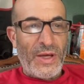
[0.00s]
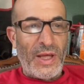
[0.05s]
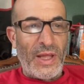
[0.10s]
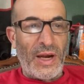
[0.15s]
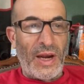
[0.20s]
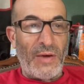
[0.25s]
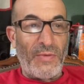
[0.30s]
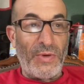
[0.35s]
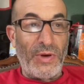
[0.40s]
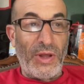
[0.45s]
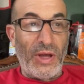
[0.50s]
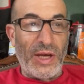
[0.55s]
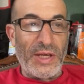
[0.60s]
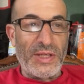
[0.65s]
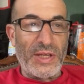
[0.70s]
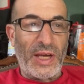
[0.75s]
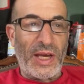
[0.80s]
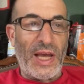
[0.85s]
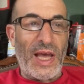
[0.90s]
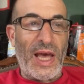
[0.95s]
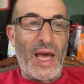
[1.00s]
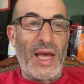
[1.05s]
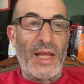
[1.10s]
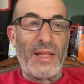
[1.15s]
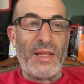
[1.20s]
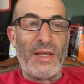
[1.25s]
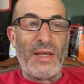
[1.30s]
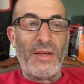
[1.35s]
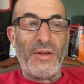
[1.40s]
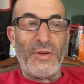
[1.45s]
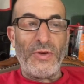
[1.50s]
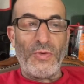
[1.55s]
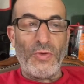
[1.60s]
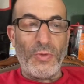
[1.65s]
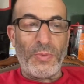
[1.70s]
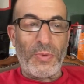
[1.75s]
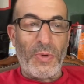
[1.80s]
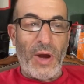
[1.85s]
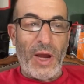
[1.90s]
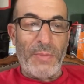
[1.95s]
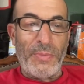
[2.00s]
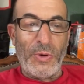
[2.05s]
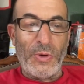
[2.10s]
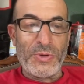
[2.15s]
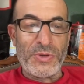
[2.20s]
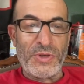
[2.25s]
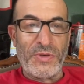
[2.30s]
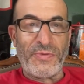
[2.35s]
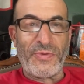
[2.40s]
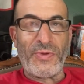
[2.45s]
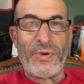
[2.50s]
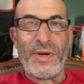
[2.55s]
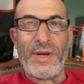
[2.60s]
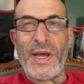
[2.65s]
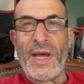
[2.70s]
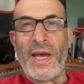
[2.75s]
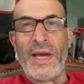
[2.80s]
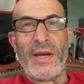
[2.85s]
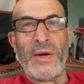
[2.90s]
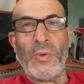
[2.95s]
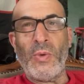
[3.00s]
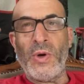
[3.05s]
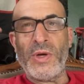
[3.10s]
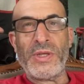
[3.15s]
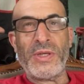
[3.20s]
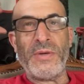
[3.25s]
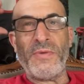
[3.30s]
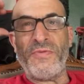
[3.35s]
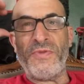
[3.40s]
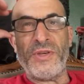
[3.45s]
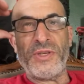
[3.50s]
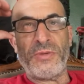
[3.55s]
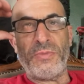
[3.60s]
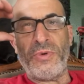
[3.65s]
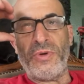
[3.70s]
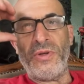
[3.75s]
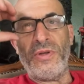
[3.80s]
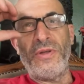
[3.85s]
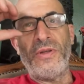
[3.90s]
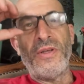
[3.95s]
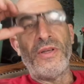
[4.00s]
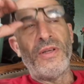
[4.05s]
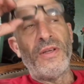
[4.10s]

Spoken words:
And I realized, like, I had the group ride posted for a day and it wasn't visible.